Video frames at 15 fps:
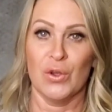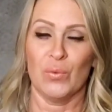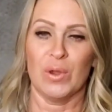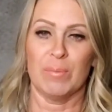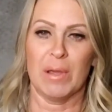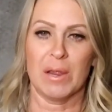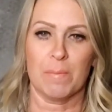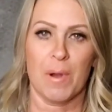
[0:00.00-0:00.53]
We
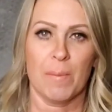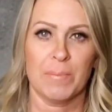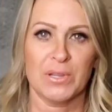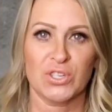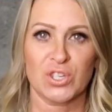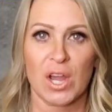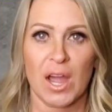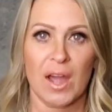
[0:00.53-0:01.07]
make puppy
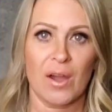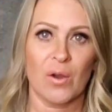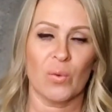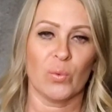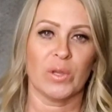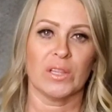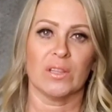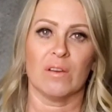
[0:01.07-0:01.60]
chow.
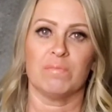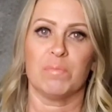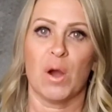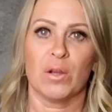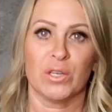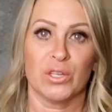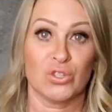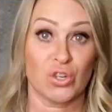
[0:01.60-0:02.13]
We love
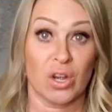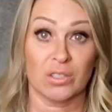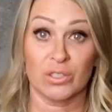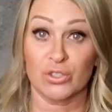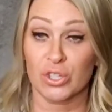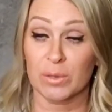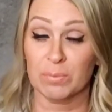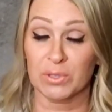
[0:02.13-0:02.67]
pumpkin chocolate
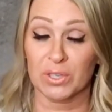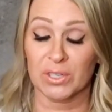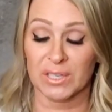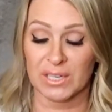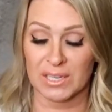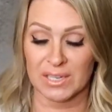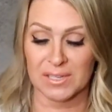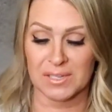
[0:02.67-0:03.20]
chip
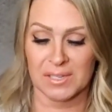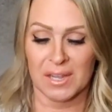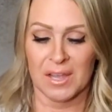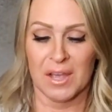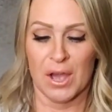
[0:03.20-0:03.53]
cookies,